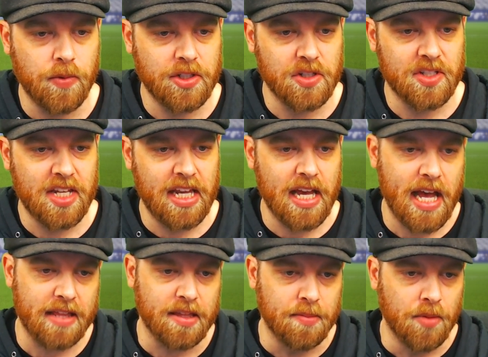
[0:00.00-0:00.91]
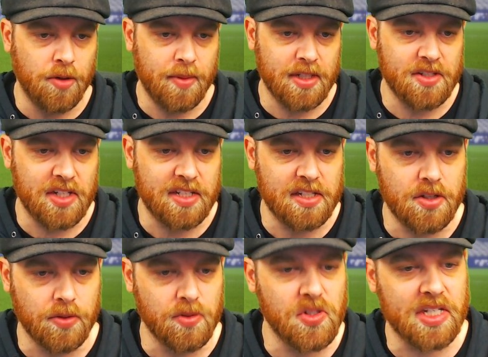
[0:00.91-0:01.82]
which is here at the moment
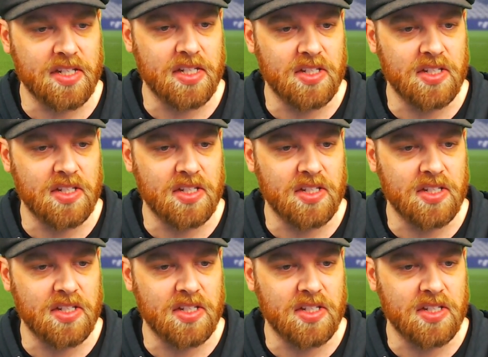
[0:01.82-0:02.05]
62, 60,